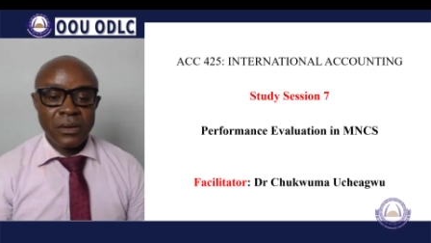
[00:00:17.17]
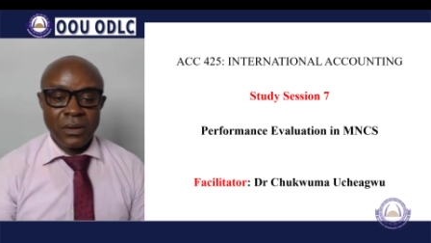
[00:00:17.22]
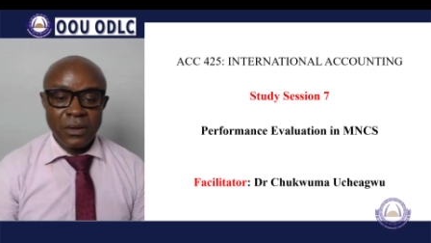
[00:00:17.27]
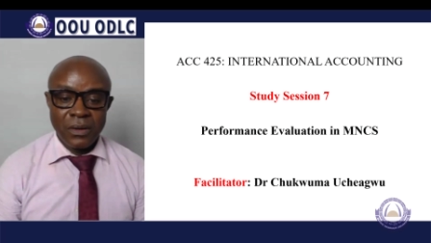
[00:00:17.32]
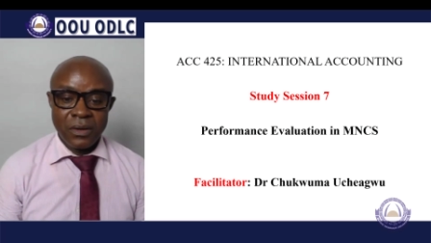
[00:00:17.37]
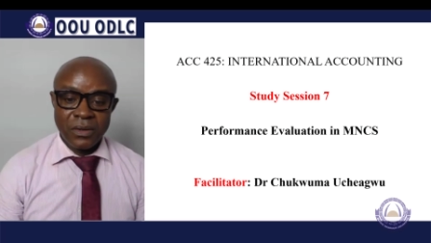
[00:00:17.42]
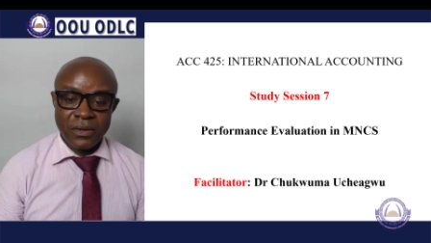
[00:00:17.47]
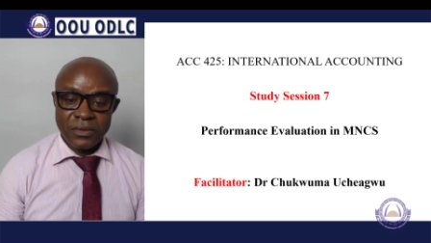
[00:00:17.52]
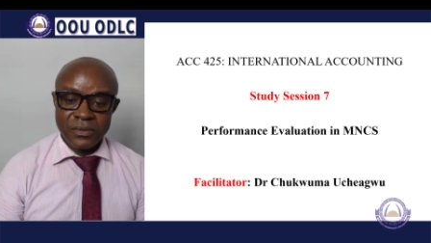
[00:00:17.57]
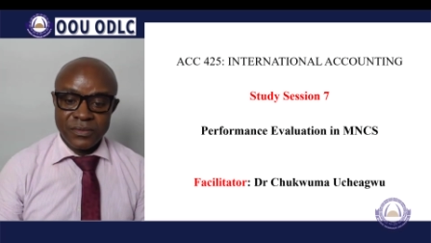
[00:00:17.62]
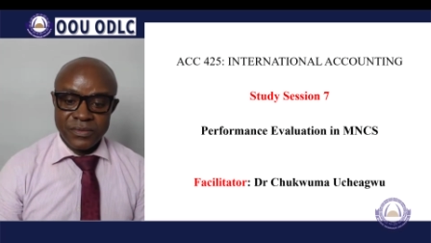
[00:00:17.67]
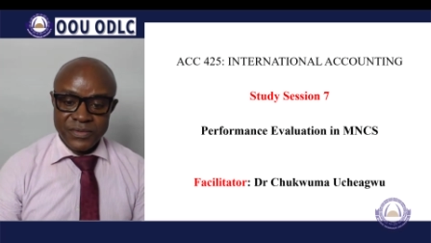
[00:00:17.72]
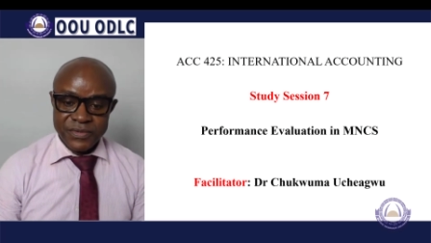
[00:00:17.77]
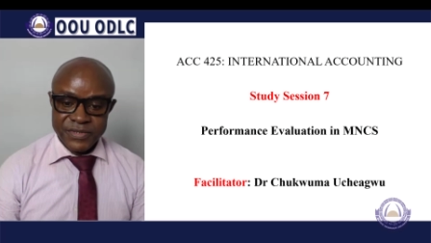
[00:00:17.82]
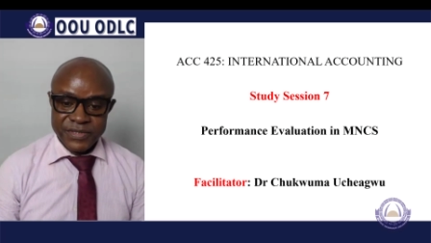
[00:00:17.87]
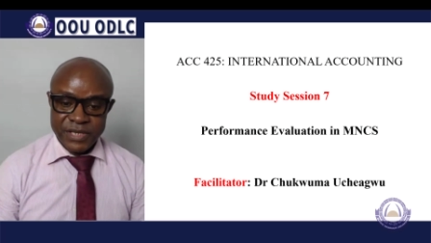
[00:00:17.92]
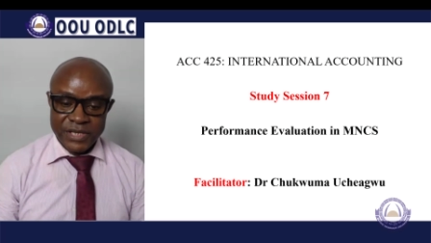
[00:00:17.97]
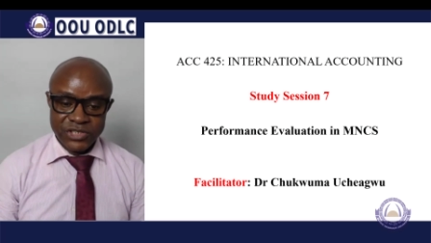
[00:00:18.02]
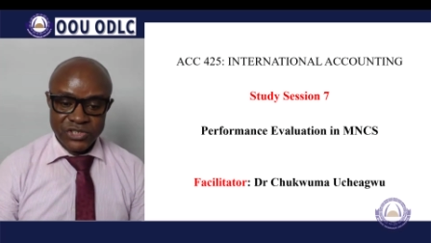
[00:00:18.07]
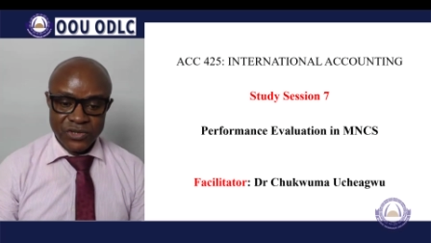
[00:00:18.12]
on
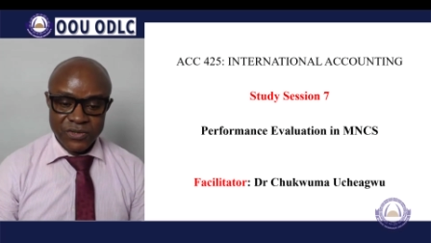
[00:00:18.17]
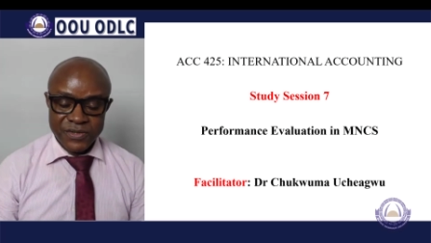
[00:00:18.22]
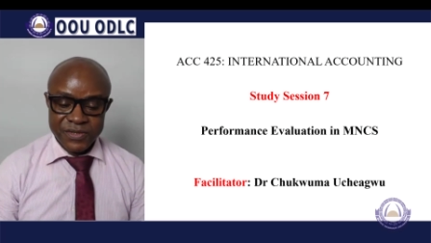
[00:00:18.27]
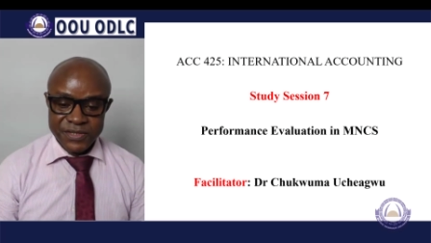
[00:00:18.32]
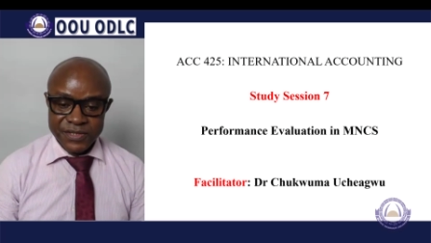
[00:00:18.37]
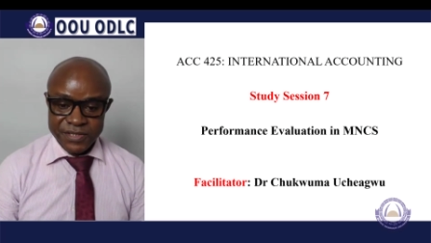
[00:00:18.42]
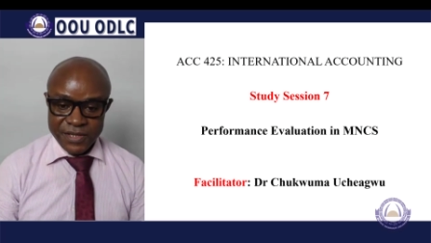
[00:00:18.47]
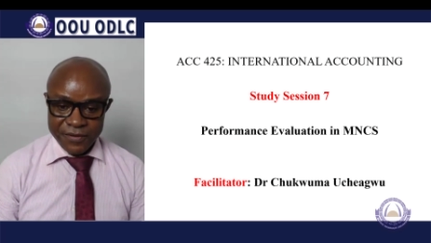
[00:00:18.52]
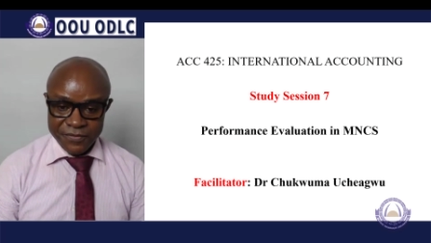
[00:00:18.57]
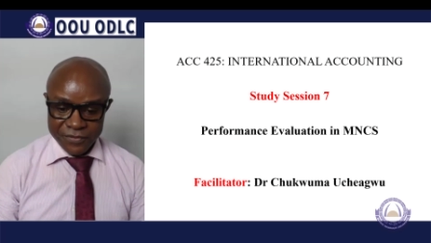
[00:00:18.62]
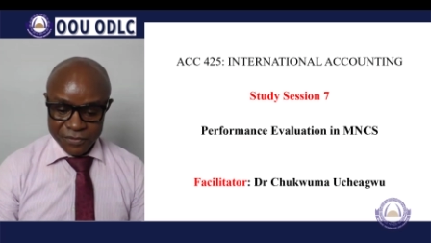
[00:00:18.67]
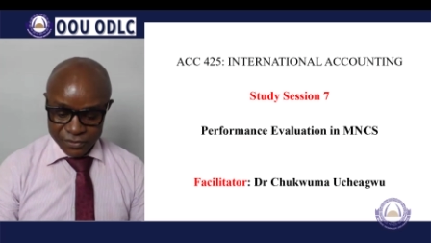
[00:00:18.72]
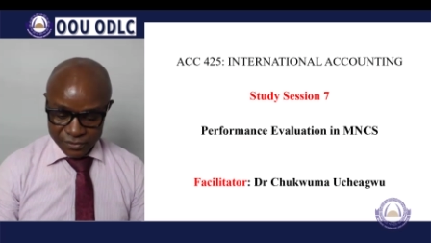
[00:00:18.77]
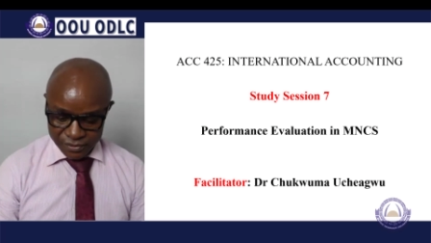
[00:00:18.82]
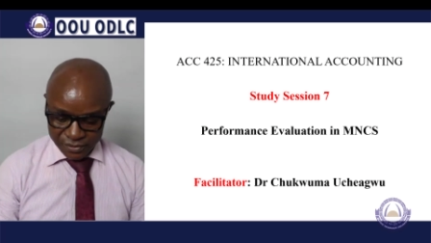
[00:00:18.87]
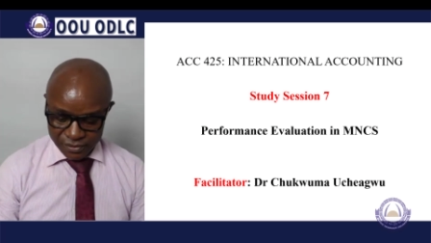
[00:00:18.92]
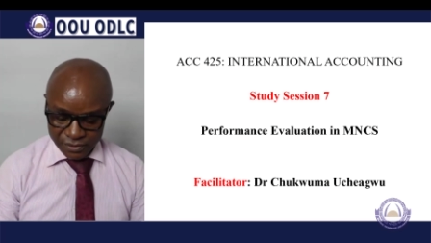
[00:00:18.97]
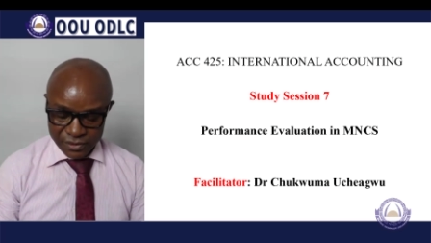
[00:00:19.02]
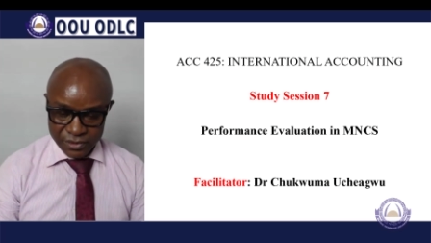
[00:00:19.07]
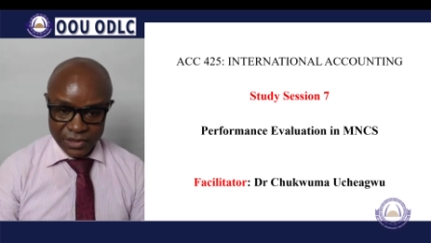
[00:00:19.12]
session
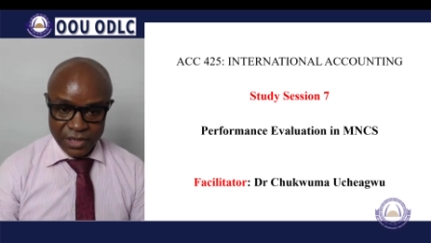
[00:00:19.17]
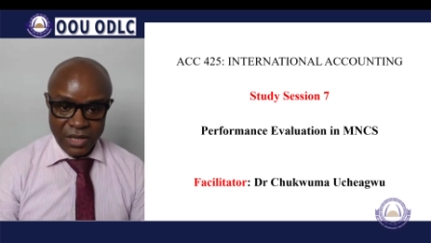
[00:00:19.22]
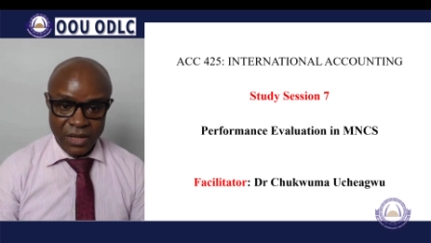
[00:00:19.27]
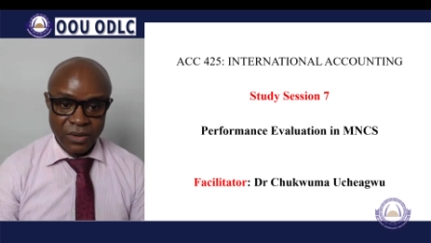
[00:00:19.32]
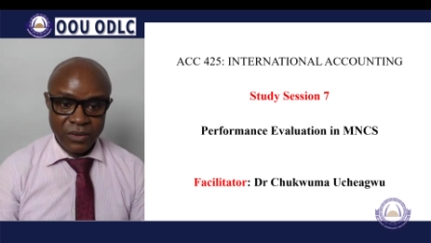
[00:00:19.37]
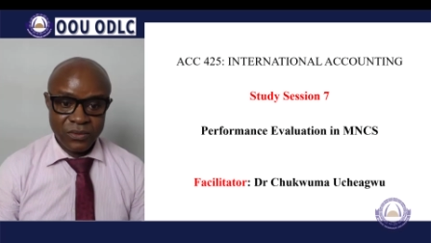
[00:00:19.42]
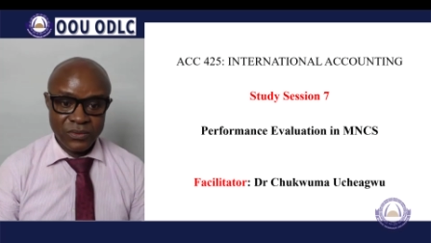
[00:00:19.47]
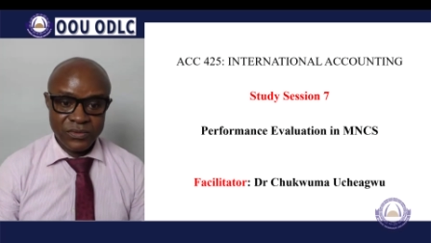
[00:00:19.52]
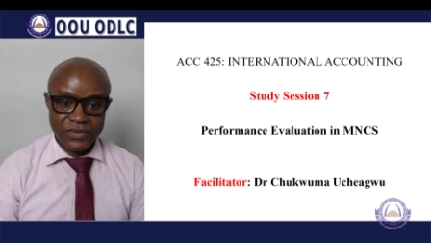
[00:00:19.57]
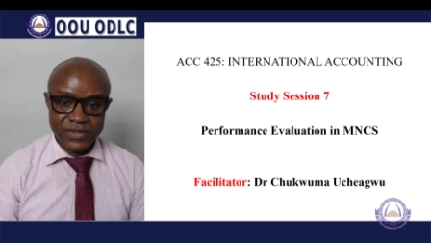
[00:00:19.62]
7 now,